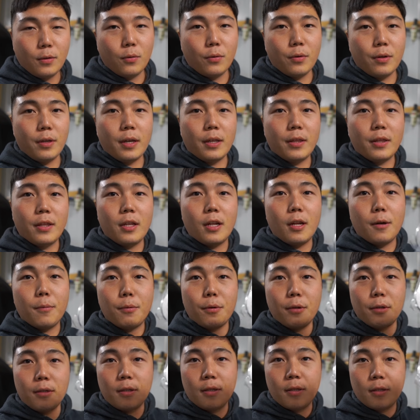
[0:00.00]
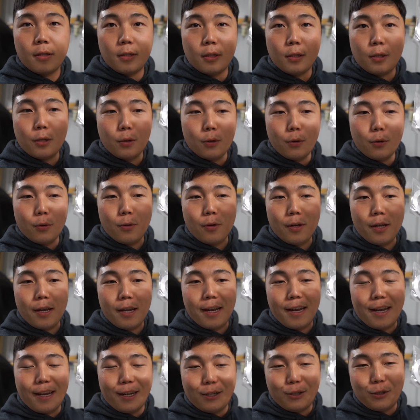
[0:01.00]
we ended up with two
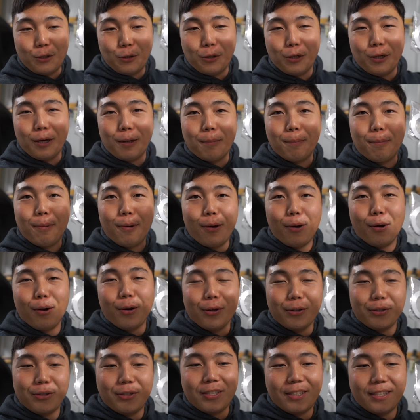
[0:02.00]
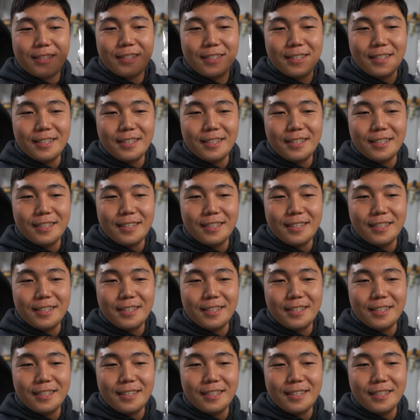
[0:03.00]
extra parts.